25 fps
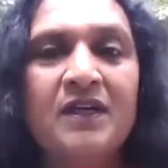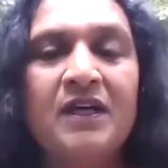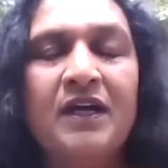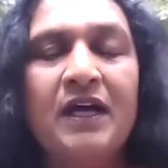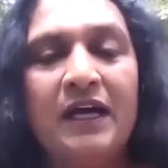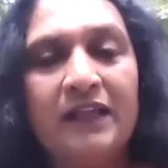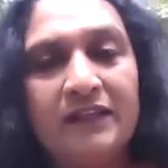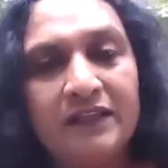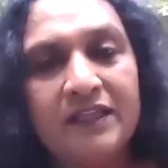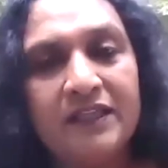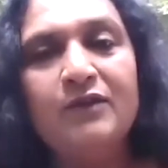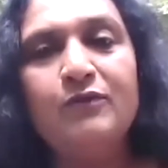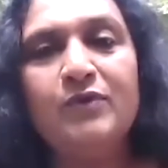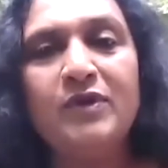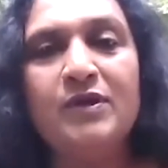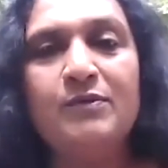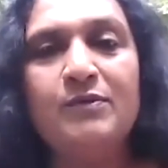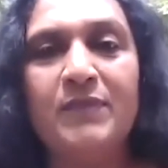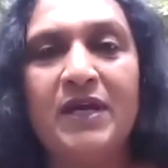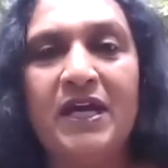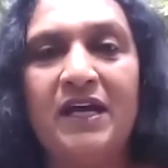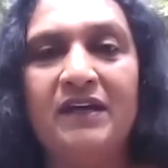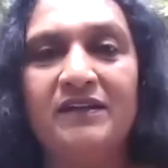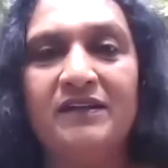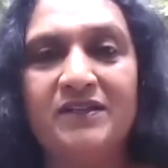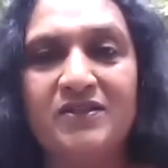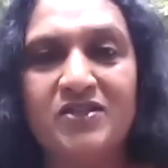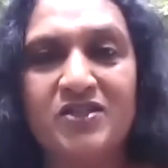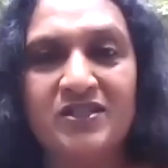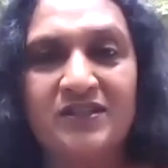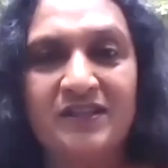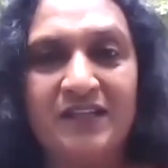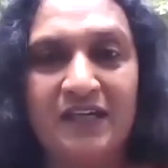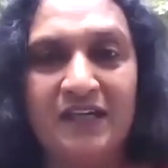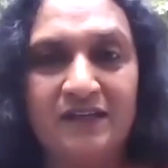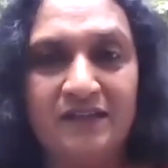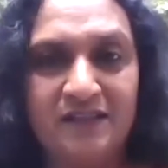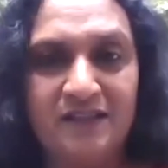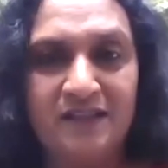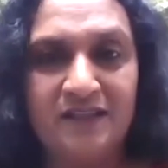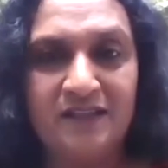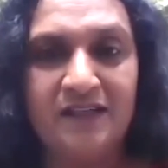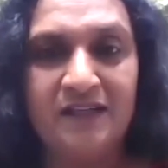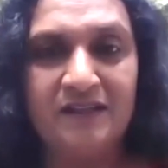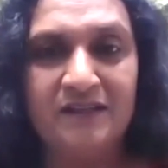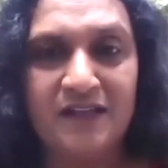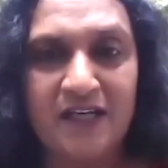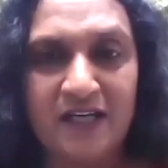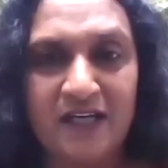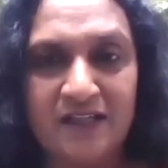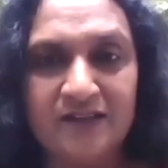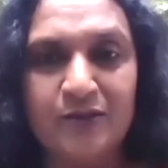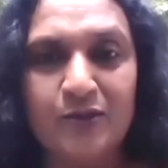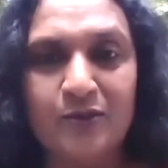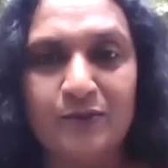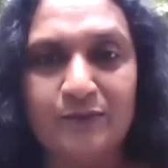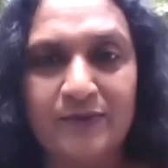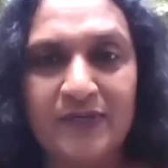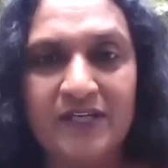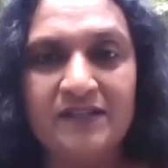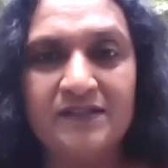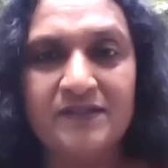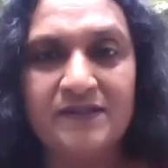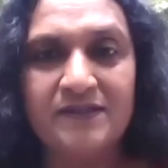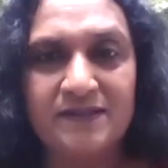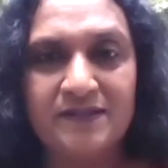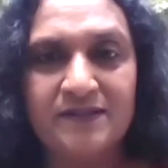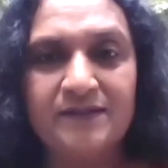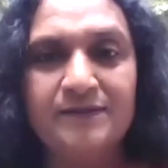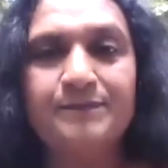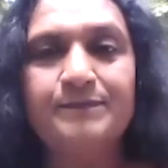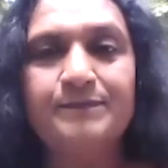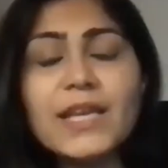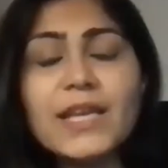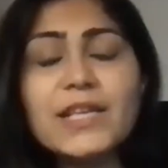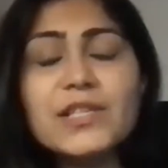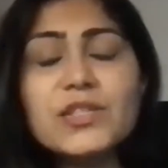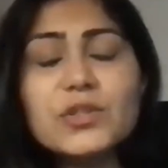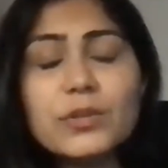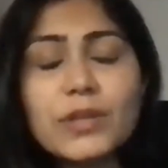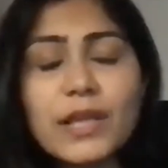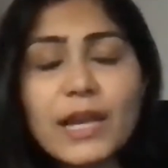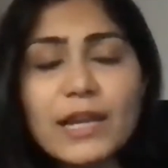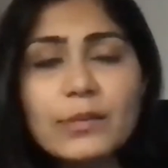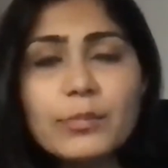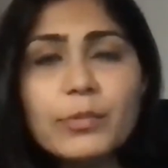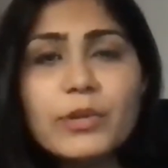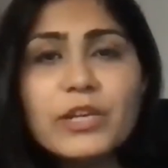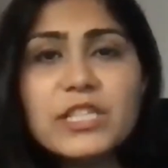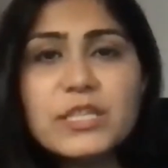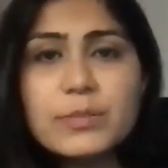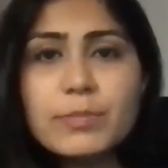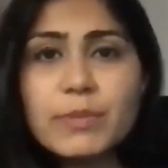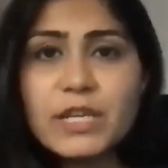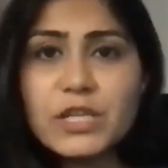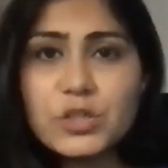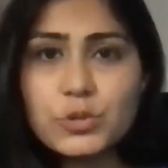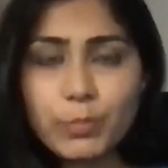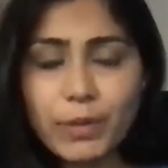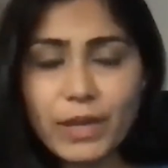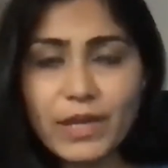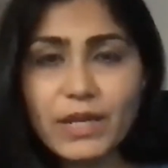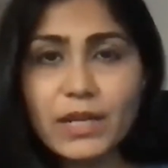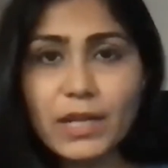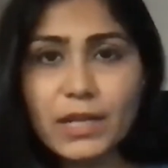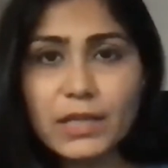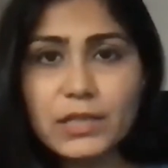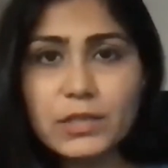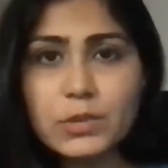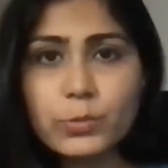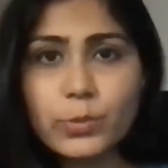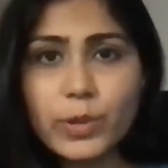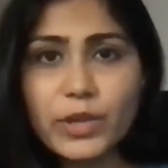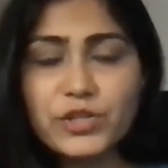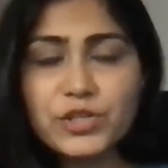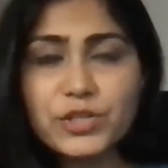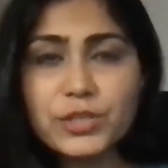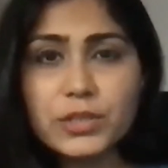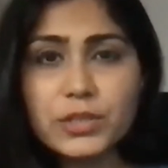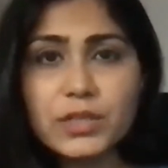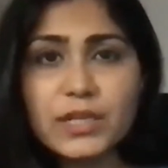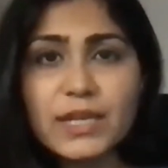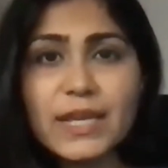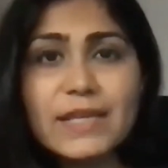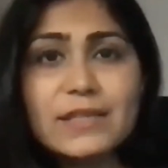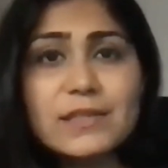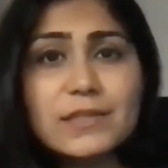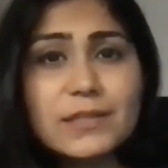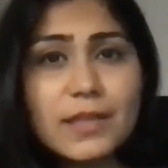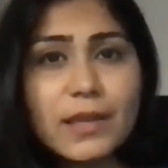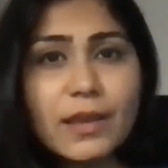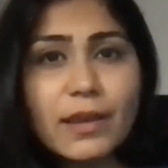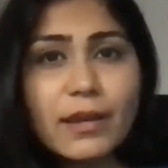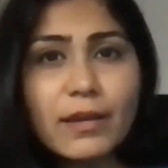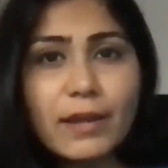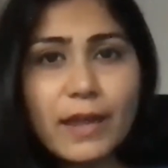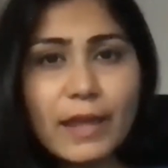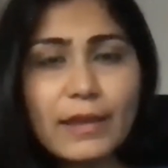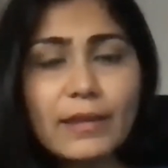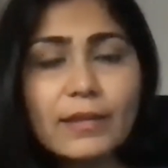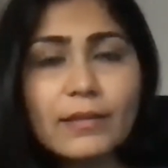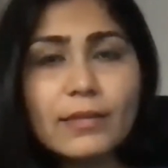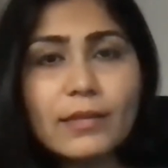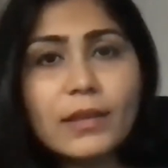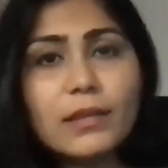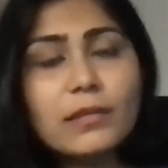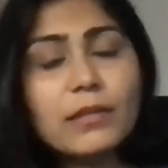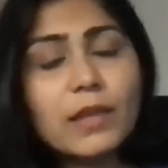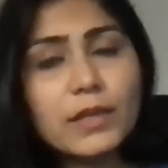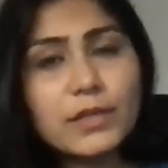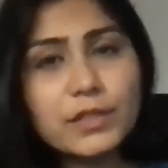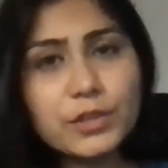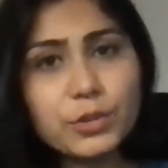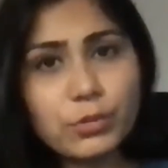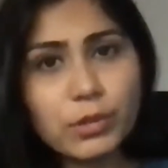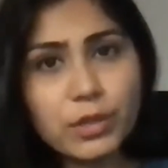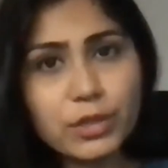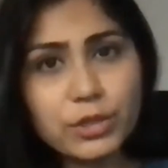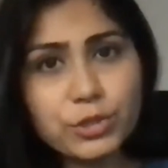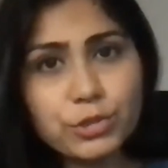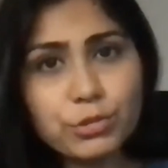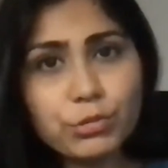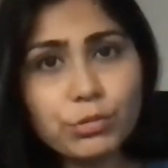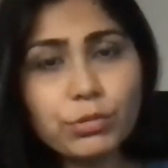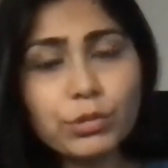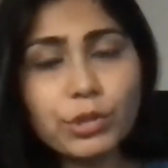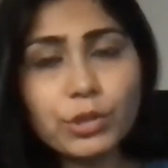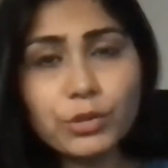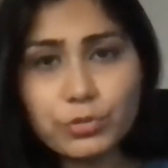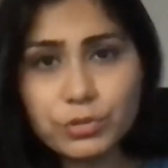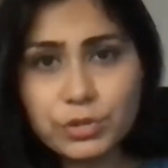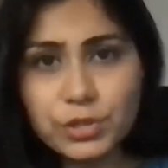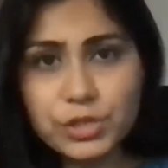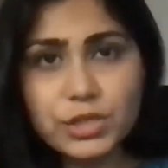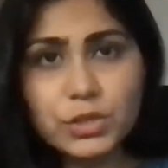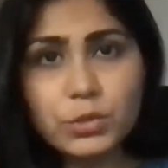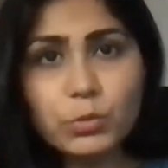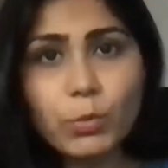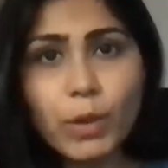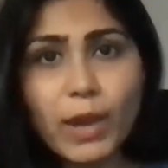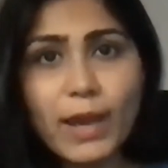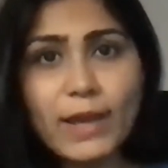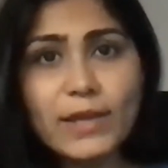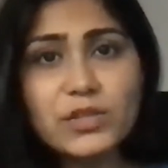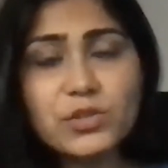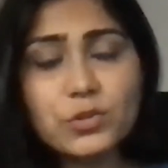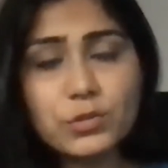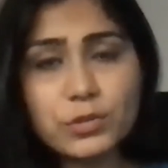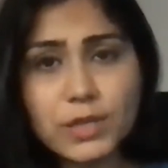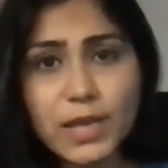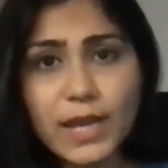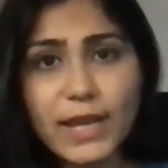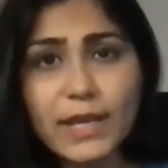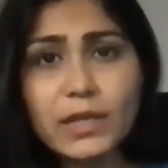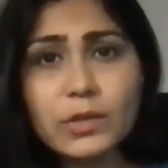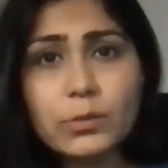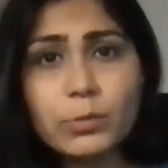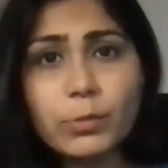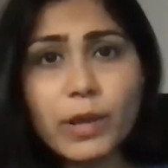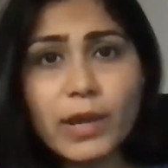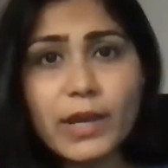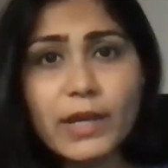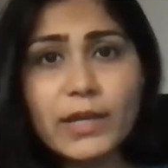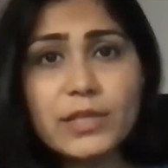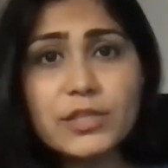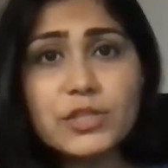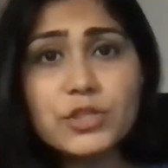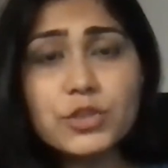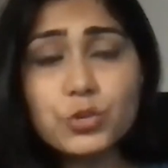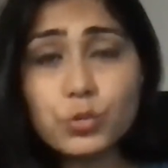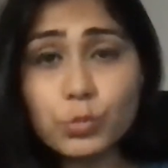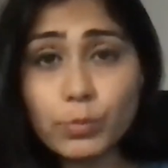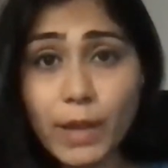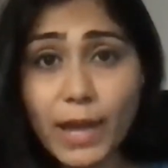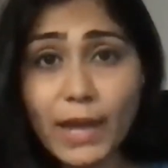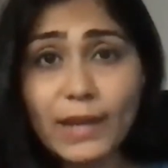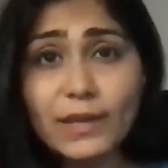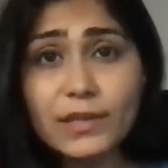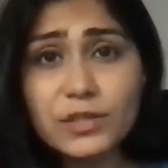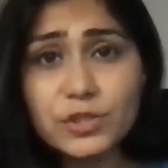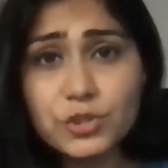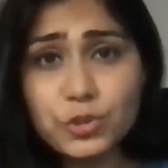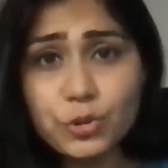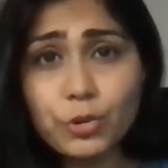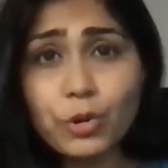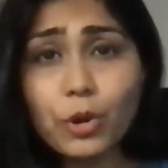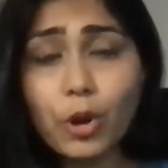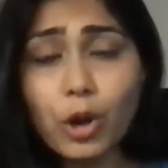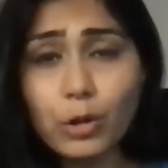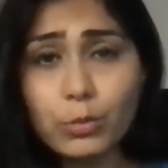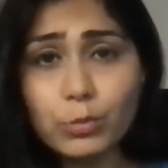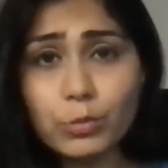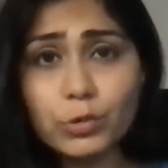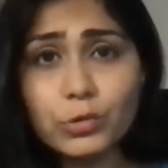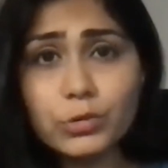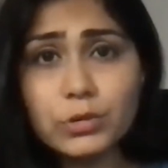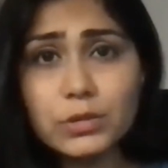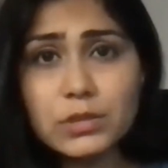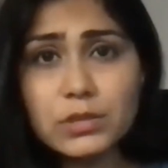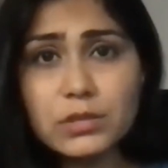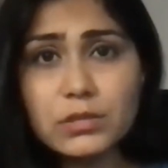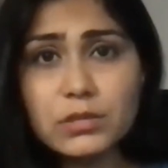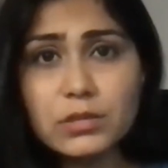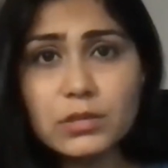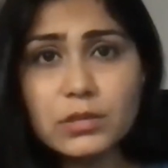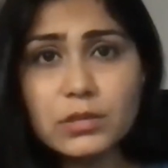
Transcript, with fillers: And then we manage that in other ways. So that brings me to my next question. Is there anything that you can do nutrition wise or diet wise to balance your hormones?